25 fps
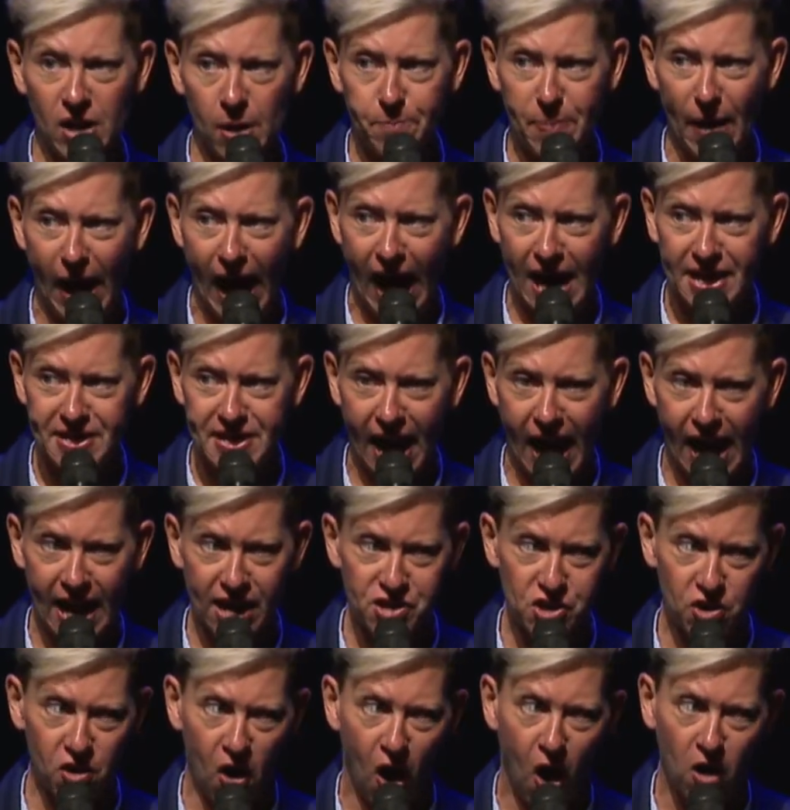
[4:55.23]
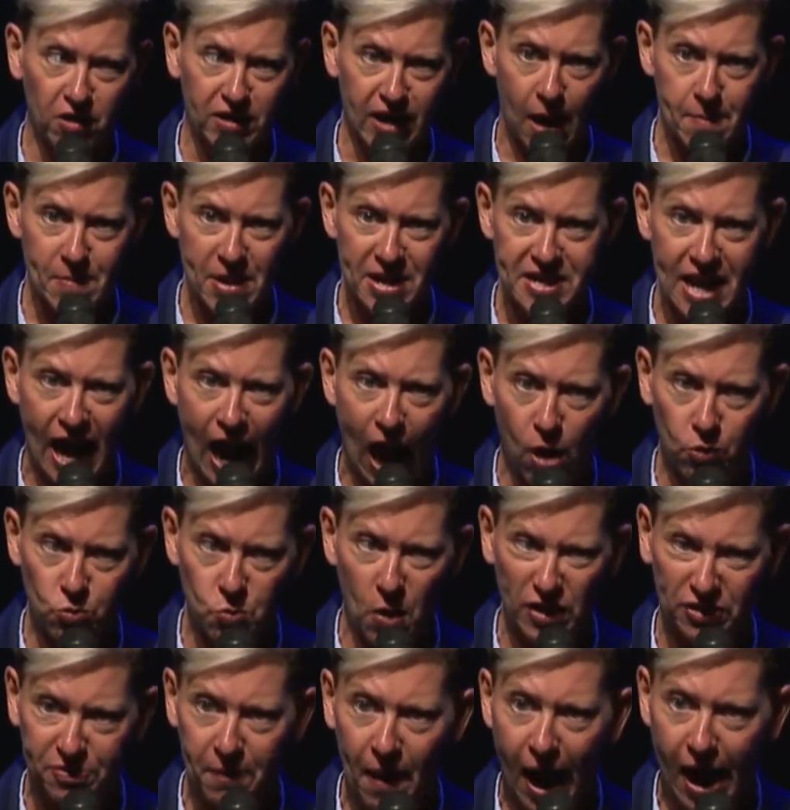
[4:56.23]
bad day and you're all coming down
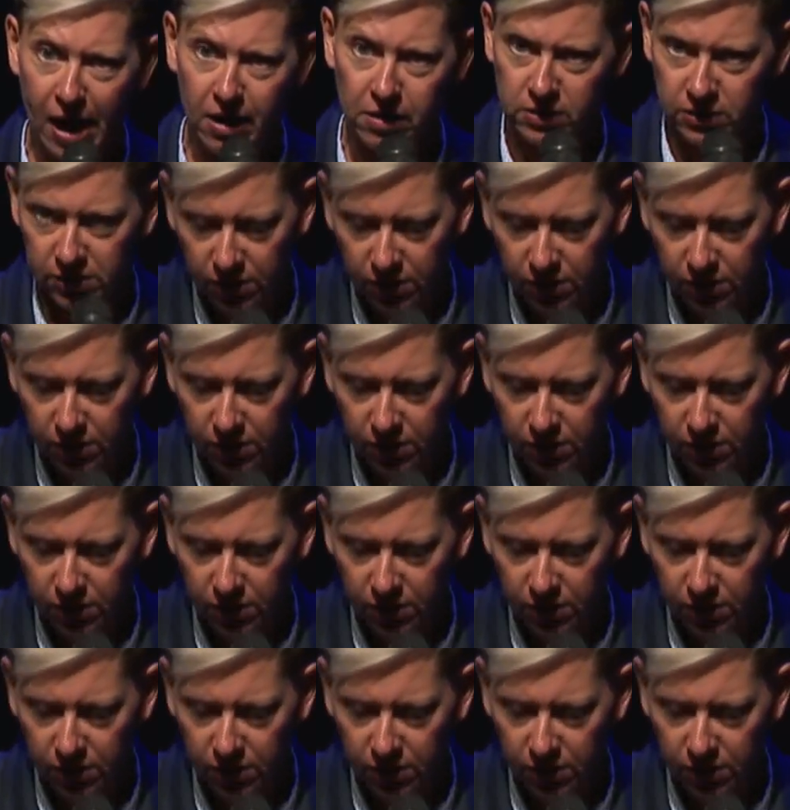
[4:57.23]
with me.